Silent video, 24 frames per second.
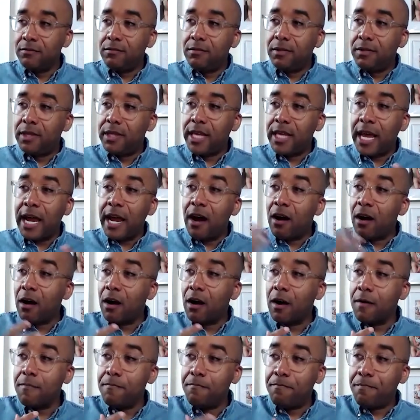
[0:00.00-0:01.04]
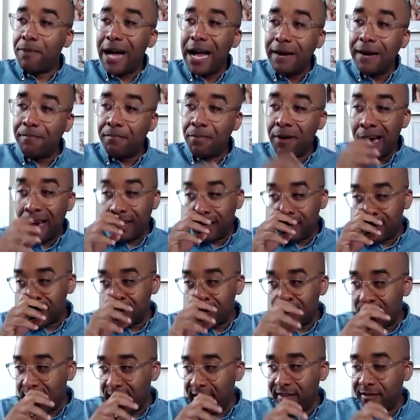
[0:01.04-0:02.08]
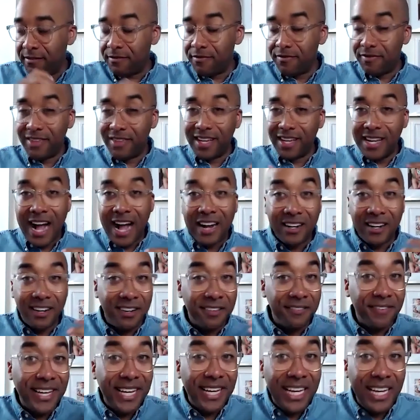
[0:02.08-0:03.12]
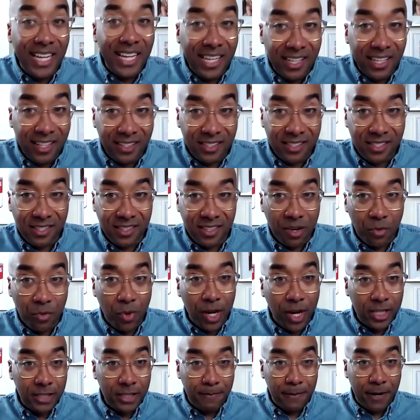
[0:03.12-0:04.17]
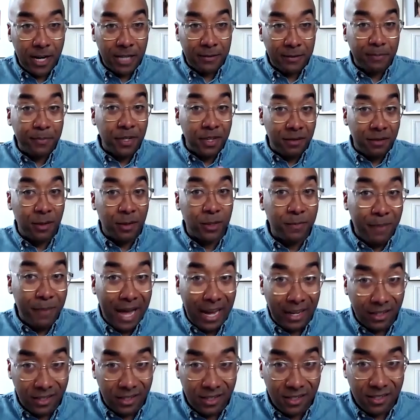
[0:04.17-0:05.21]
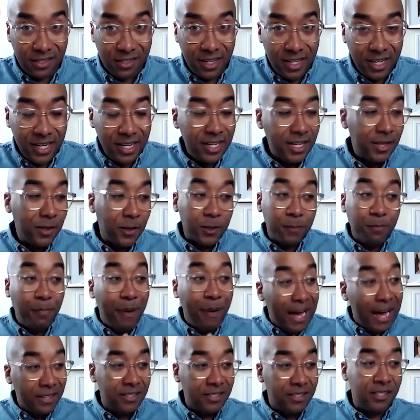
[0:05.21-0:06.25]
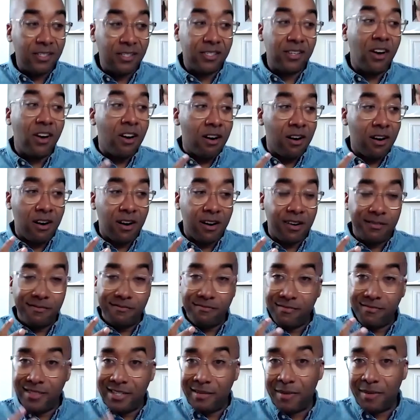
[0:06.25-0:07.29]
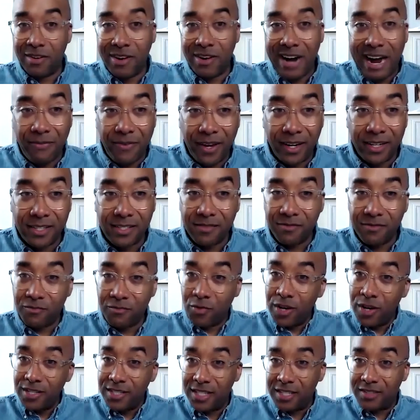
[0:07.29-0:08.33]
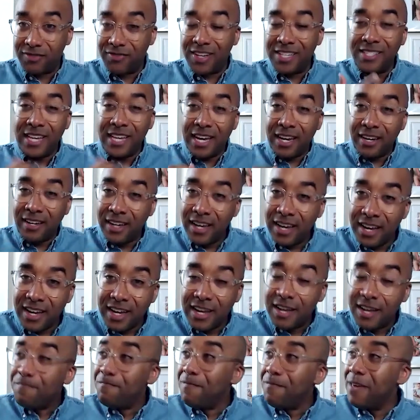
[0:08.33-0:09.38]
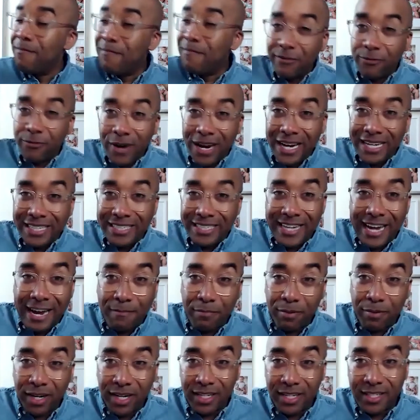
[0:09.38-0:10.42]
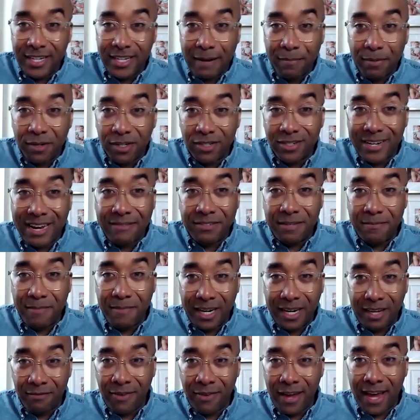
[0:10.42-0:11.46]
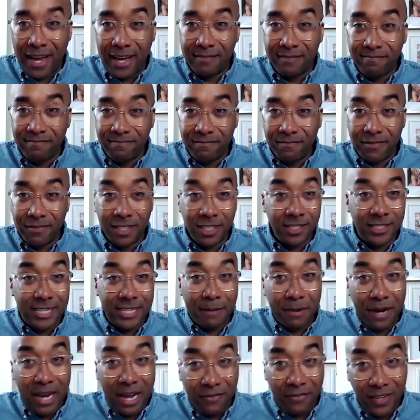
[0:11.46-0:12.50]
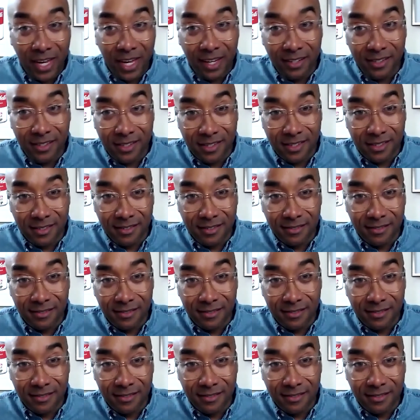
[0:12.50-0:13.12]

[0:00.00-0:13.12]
They are byproducts of the cognitive ease that we experience of putting in those boxes. And those boxes are demographics. For instance, if I said, meet my friend Deborah. Deborah drives a minivan. Does Deborah have kids?